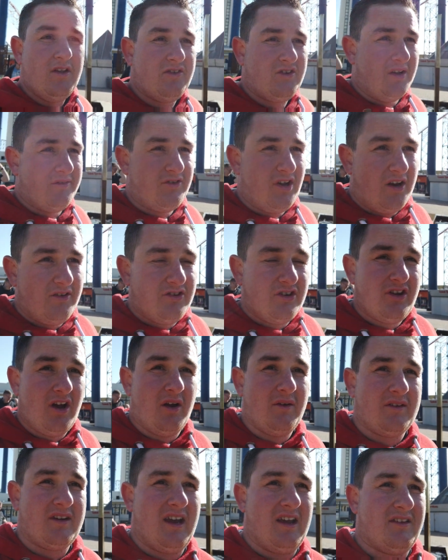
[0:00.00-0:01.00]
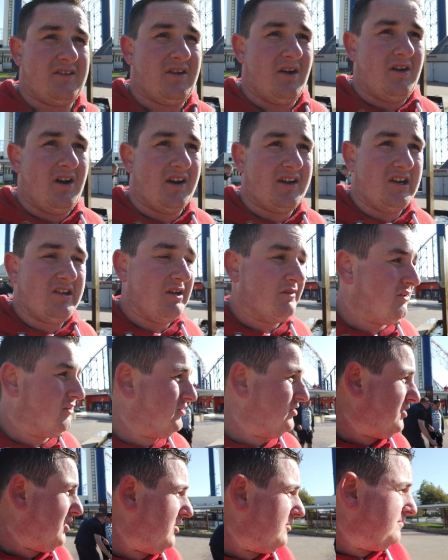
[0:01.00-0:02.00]
Sometimes you don't get so lucky,
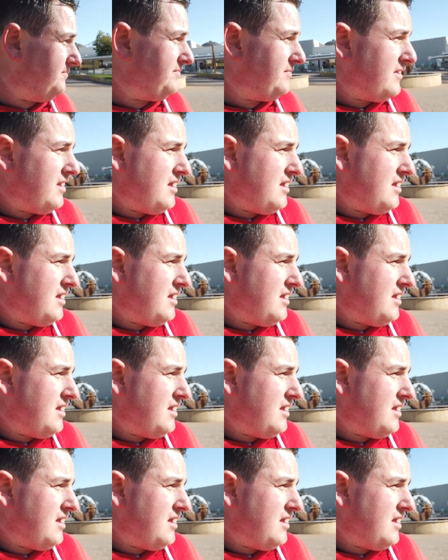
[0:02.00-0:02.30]
sometimes you do.